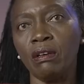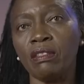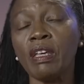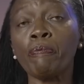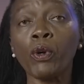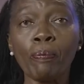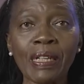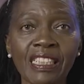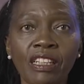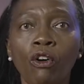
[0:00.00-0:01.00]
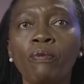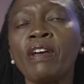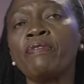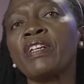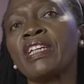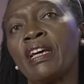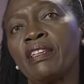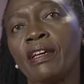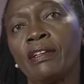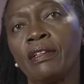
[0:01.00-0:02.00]
The property of every
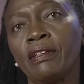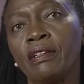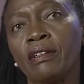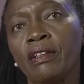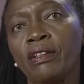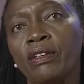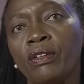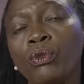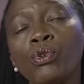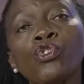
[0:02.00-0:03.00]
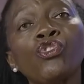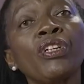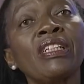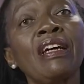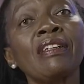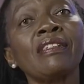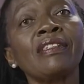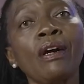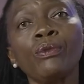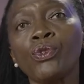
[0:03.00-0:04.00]
Kenyan. Those traders
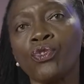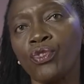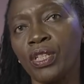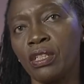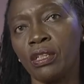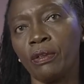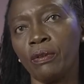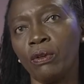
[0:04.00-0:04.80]
down the street,